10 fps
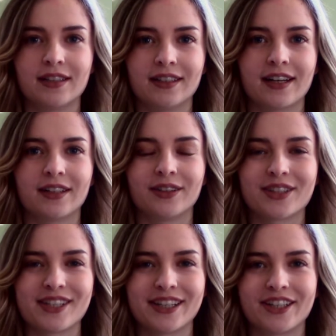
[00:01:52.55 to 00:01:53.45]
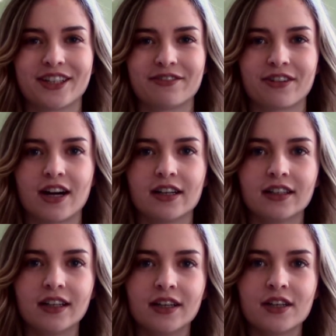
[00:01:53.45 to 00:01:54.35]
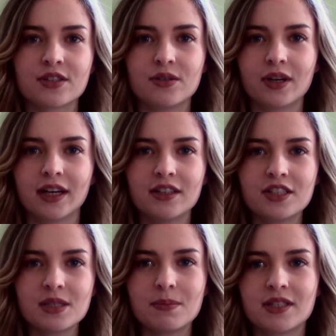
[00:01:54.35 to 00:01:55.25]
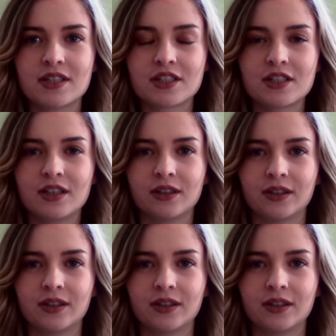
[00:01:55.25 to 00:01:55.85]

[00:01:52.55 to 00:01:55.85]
it kind of looks like you're a frog. So you kind of just position your